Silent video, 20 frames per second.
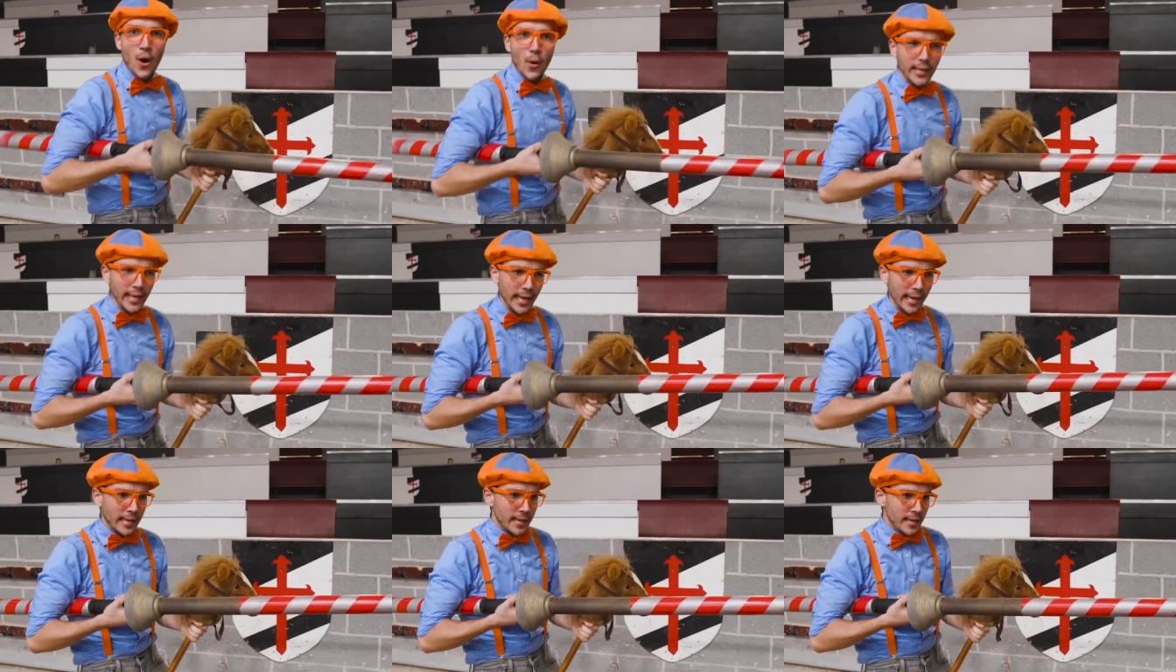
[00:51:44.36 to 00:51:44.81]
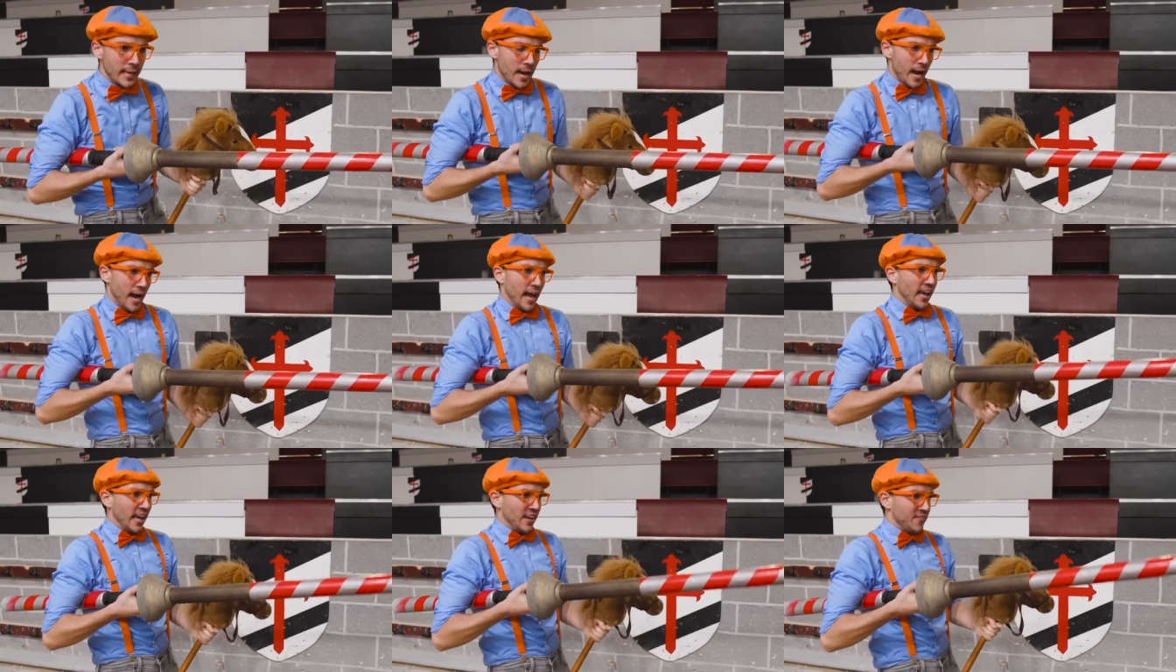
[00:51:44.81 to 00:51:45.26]
okay,
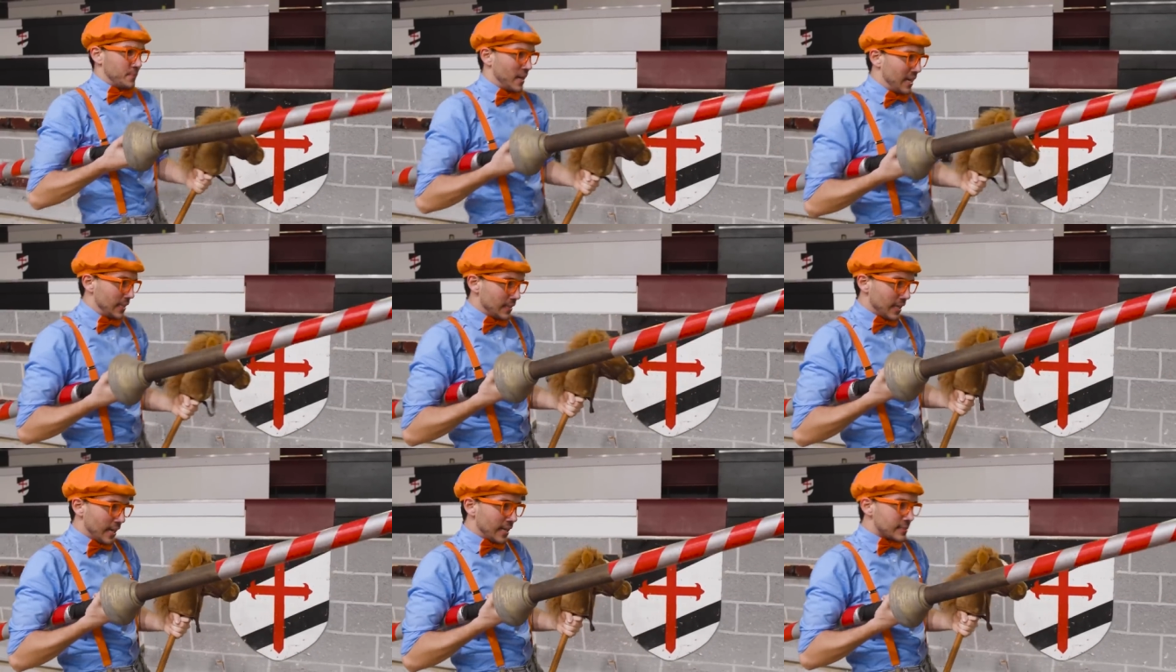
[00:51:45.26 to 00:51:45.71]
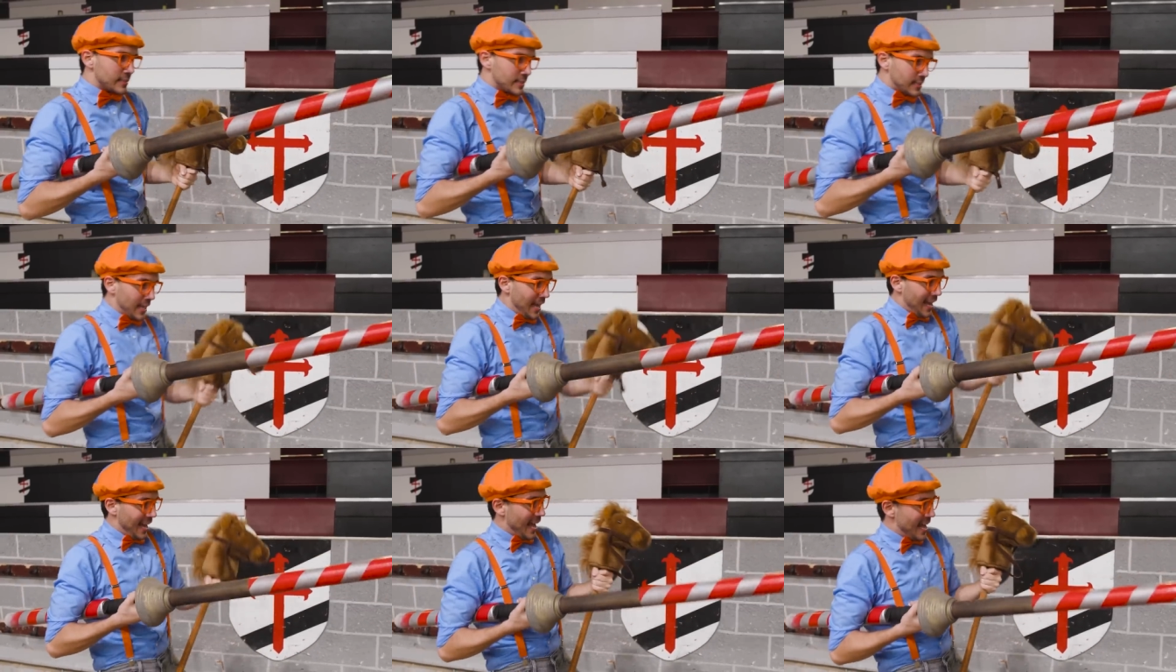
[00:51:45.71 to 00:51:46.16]
I have my
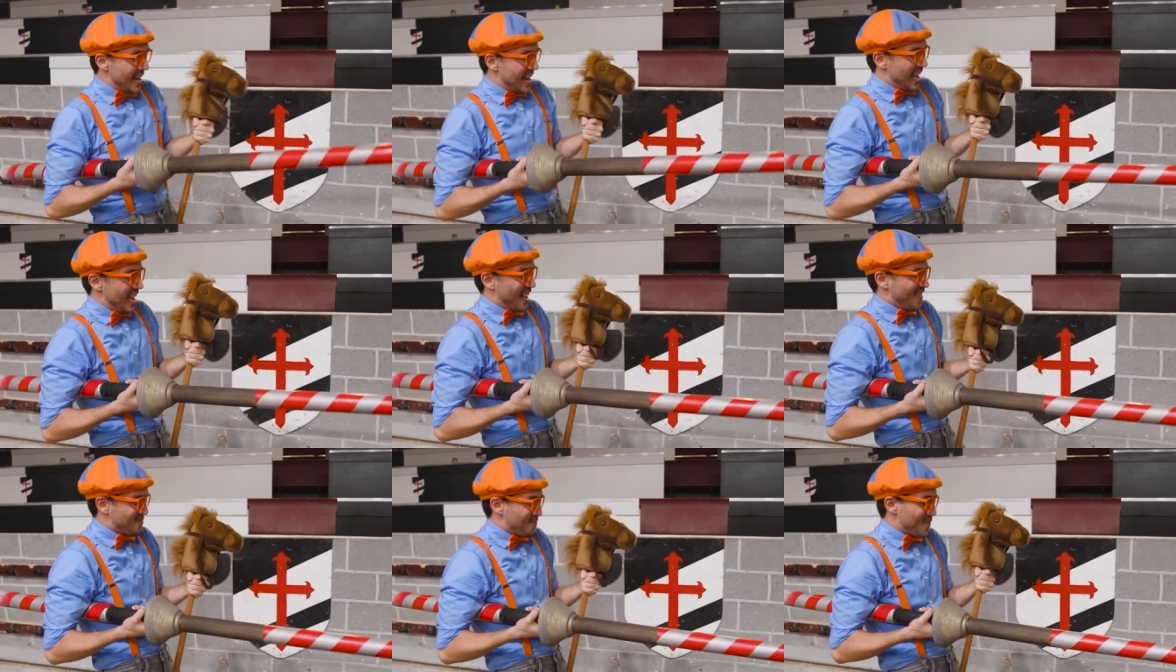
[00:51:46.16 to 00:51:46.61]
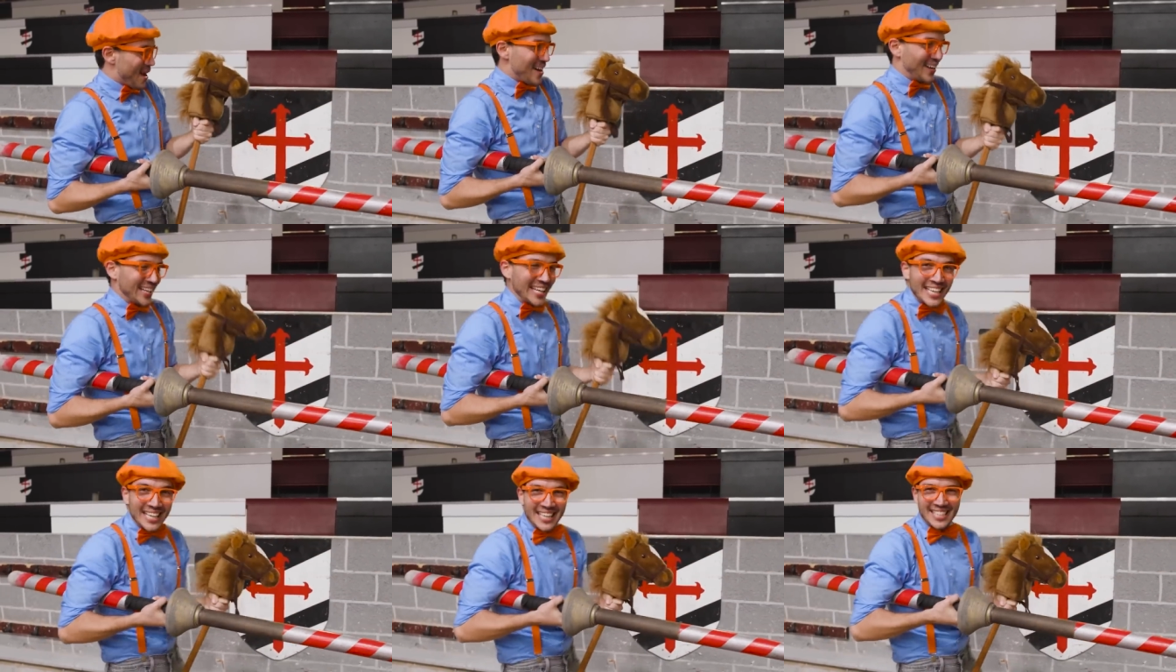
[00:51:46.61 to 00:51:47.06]
Lance and I have
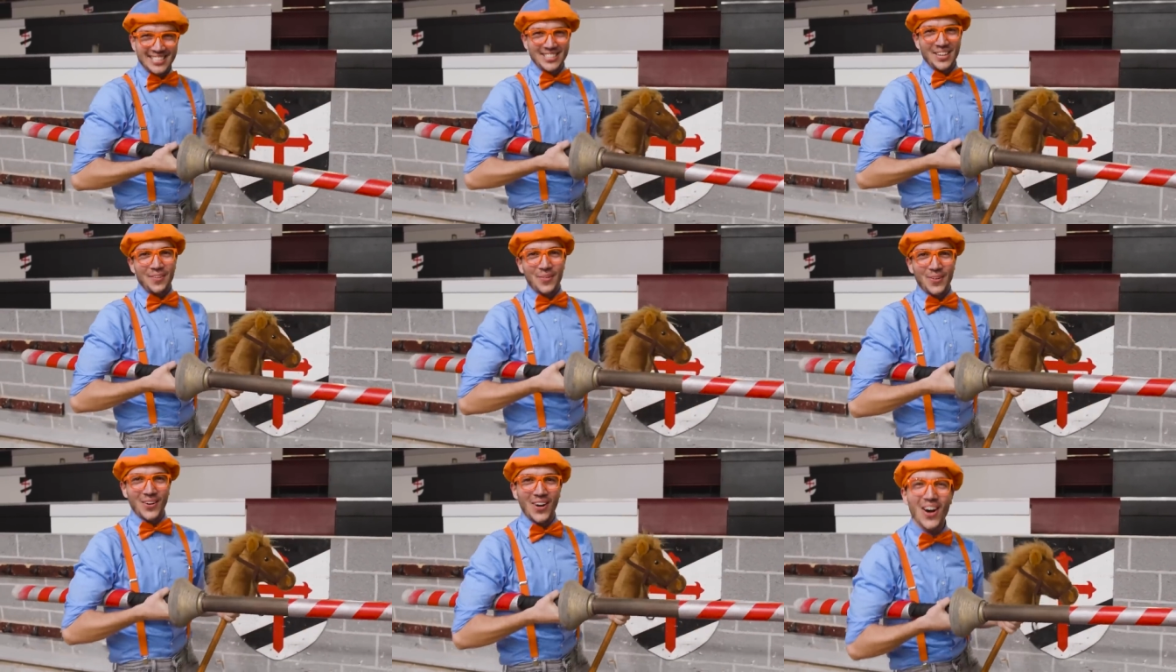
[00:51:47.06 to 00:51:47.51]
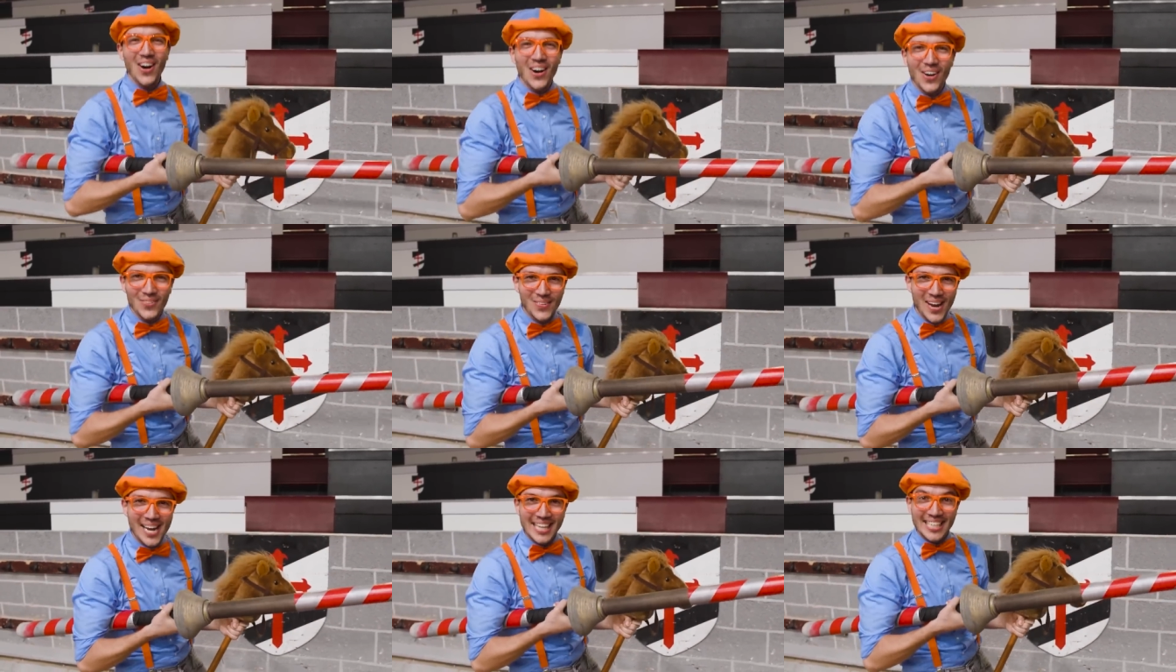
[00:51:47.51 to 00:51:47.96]
Brownie, so we're
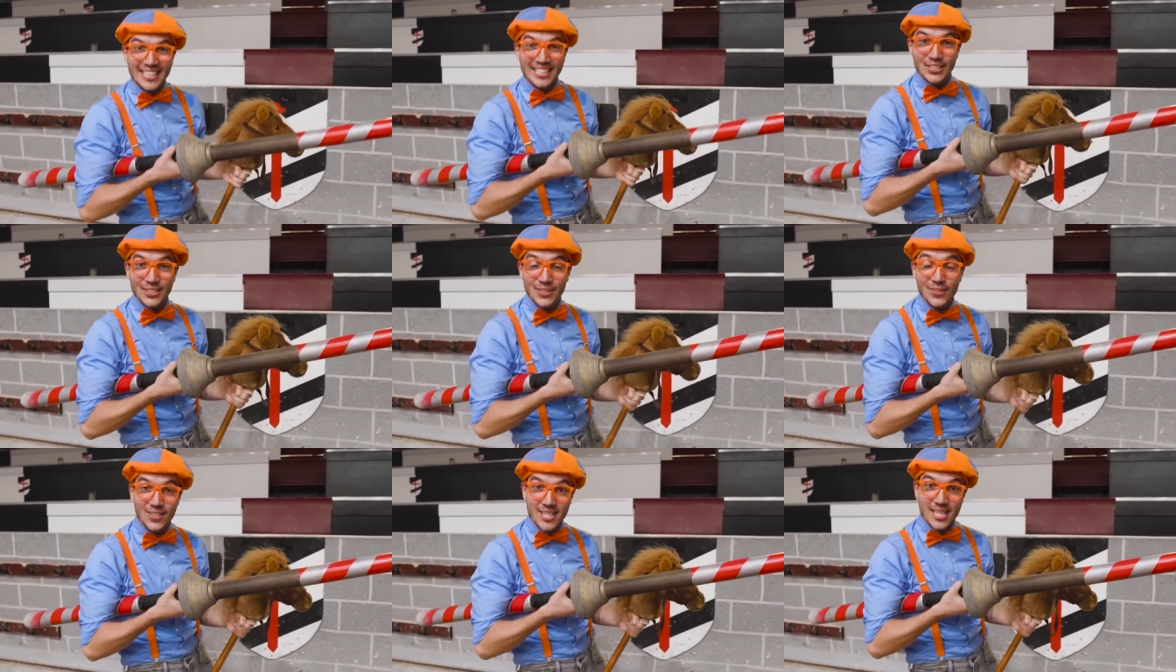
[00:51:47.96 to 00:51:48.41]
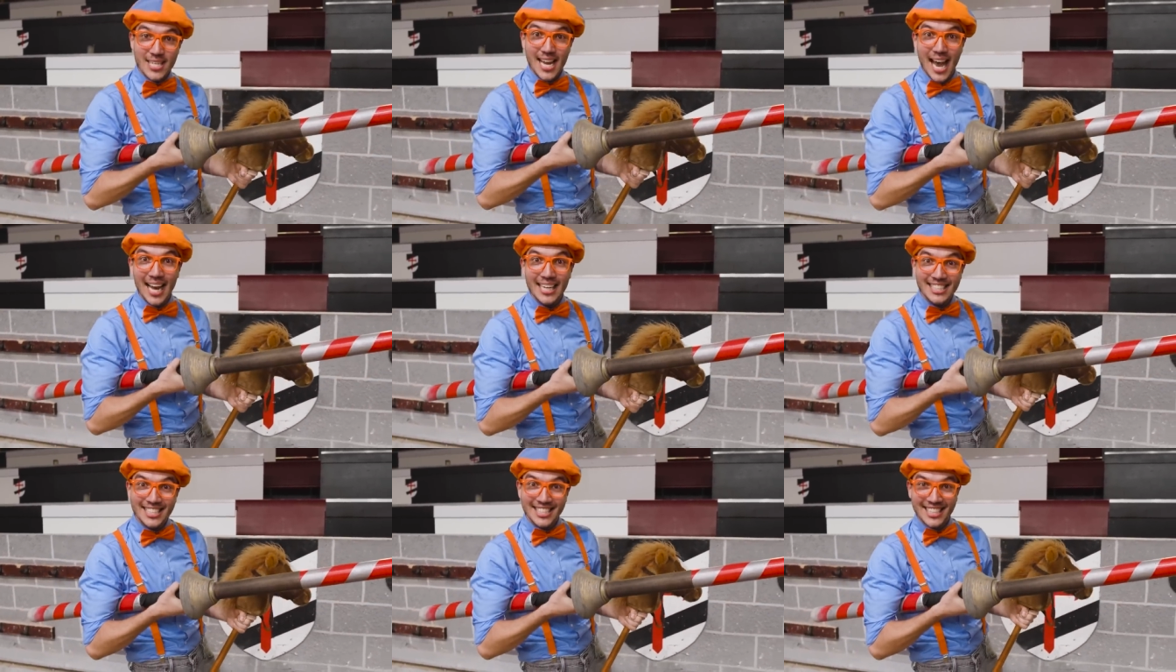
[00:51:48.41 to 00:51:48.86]
all ready to do the
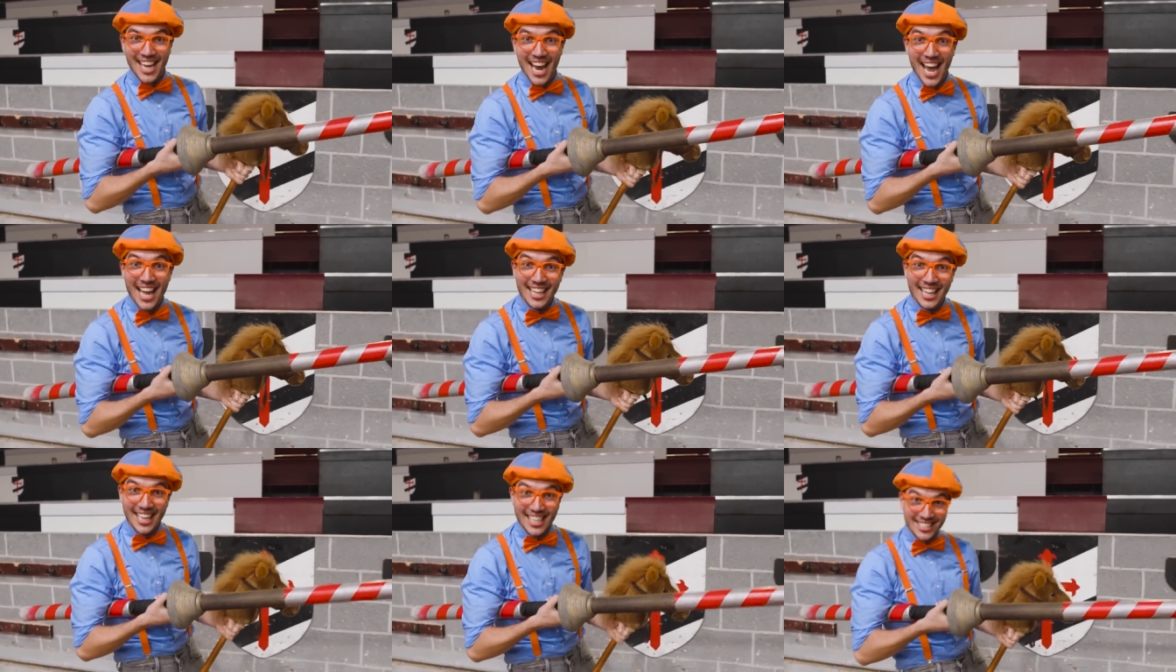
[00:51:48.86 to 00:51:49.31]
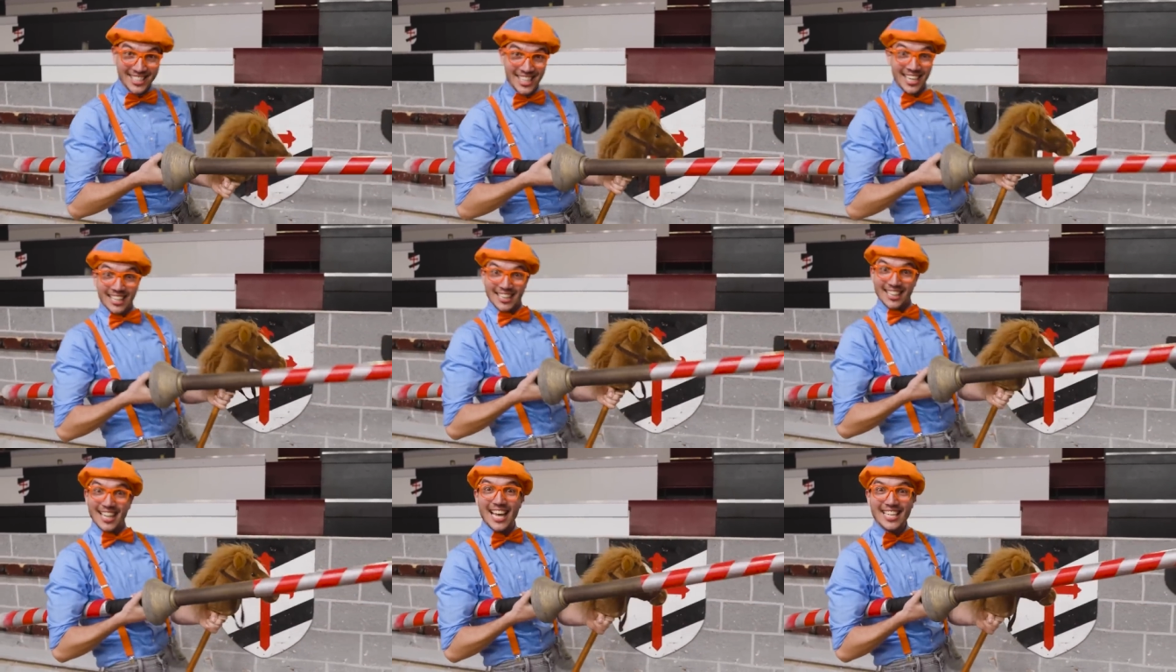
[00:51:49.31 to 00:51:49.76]
knight's challenge.
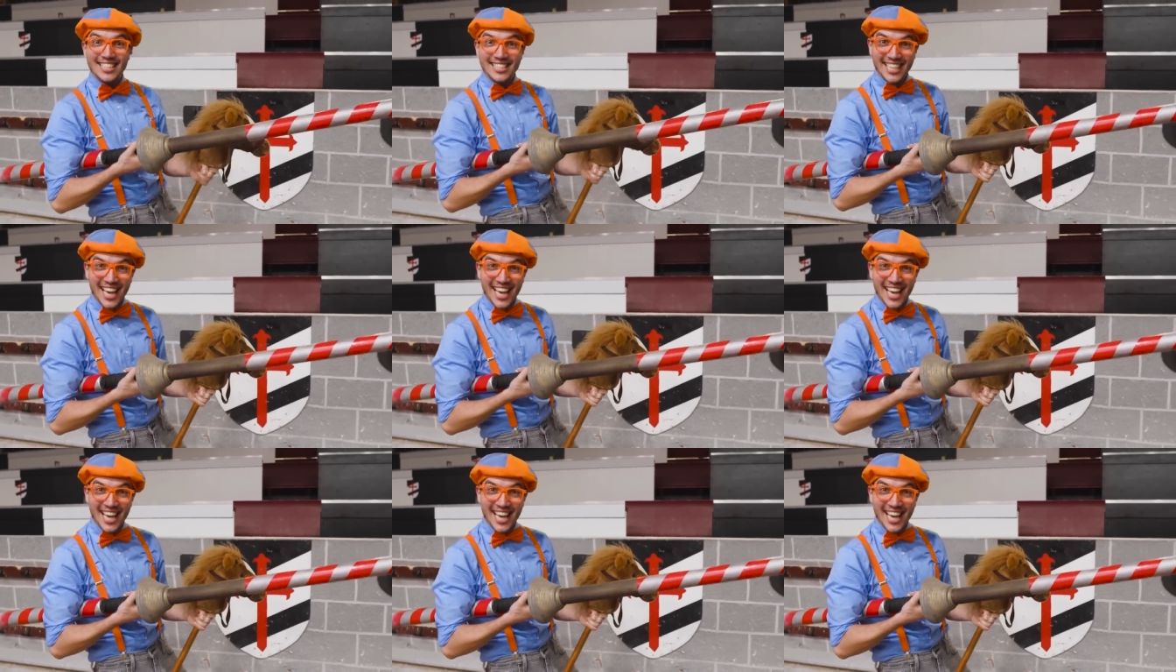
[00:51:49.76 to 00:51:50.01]
Let's